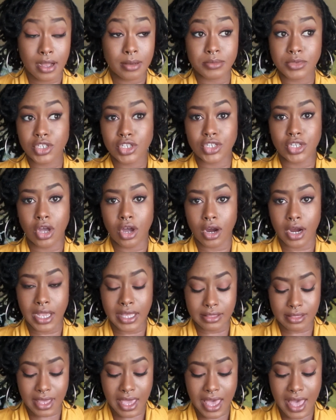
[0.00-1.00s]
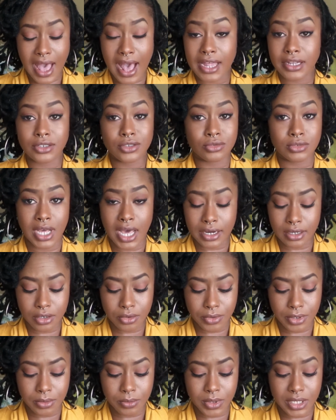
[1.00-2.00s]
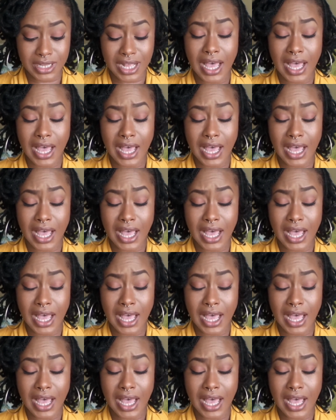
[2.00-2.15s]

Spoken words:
I'm sorry. That I do not agree with.